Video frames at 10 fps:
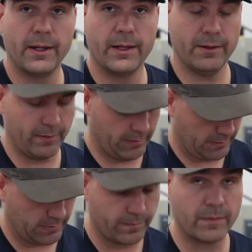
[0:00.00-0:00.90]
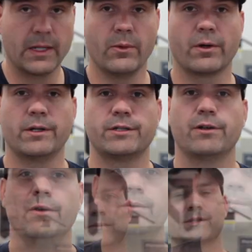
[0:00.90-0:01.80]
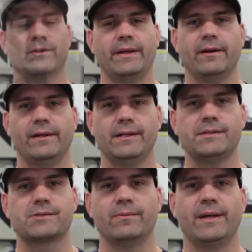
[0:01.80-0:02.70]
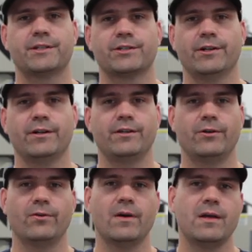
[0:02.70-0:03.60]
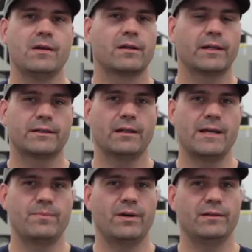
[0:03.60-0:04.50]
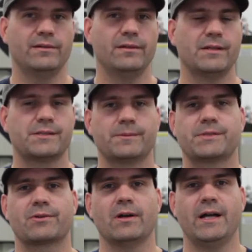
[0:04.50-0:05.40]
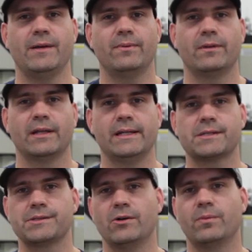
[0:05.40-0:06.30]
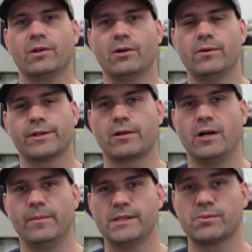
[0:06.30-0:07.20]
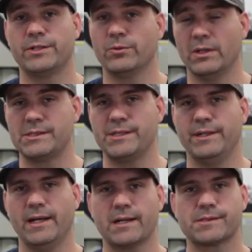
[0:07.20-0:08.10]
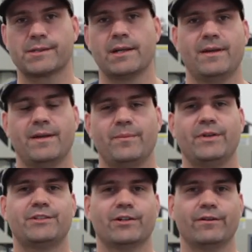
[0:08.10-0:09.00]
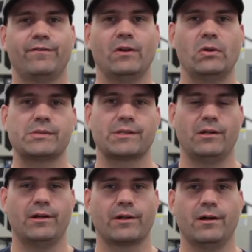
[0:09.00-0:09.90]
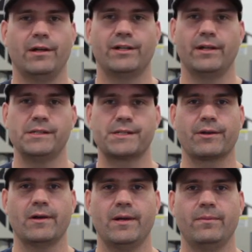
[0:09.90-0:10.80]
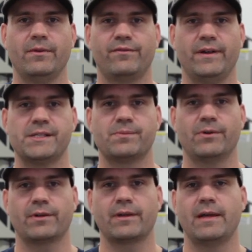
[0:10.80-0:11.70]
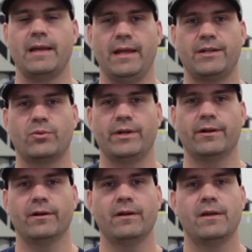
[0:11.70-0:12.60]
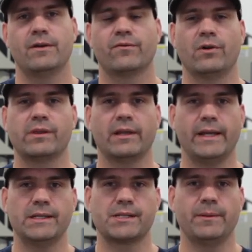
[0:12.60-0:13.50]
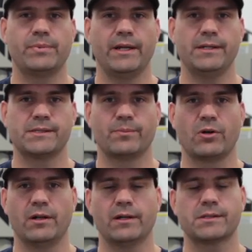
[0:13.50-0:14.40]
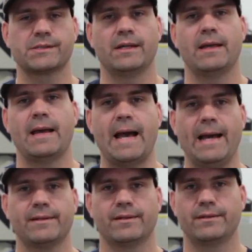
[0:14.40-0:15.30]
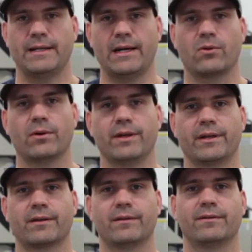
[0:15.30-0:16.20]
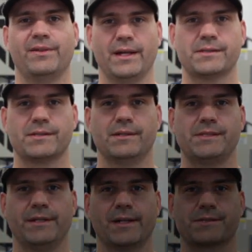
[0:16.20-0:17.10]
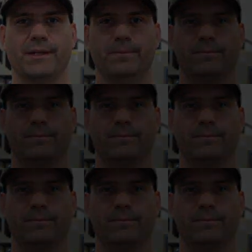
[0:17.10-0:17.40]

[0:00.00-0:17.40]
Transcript: it in, and we're good to go. So there it is. So make sure you click the like button, subscribe, let us know below in the comments what you want to see next. Be sure to follow us along on Instagram, Facebook, and Twitter for all the latest updates and products at TacOrd Inc. Thanks, and see you next time.